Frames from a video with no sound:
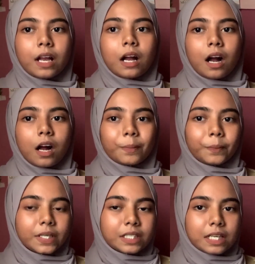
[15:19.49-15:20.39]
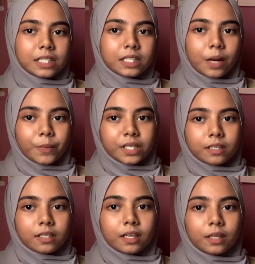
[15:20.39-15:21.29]
are partially
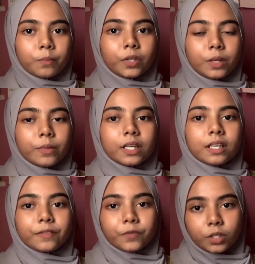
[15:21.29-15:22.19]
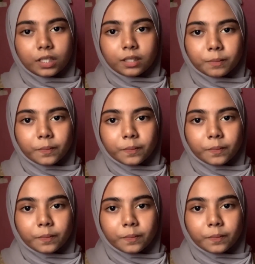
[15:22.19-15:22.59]
submerged in primary effluent.